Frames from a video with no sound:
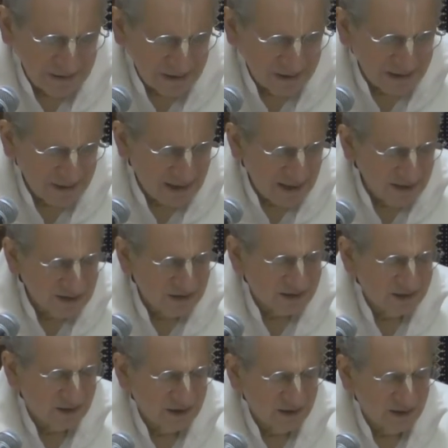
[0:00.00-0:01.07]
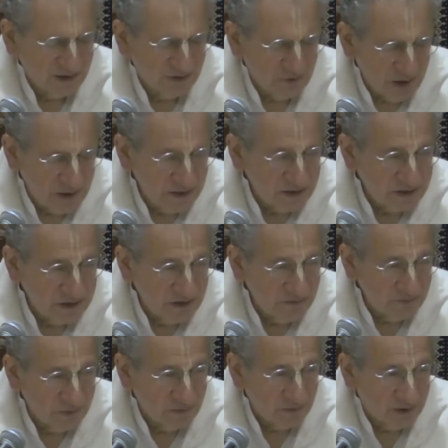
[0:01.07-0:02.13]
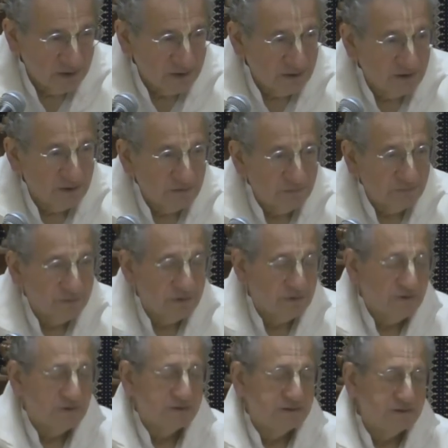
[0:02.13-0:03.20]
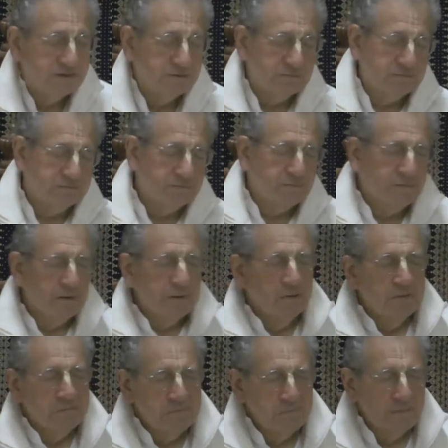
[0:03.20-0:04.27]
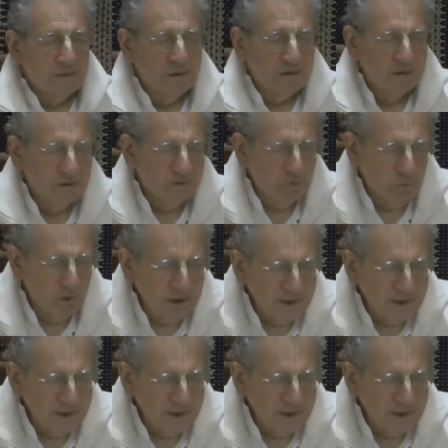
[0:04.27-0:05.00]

th that's a great achievement right there because the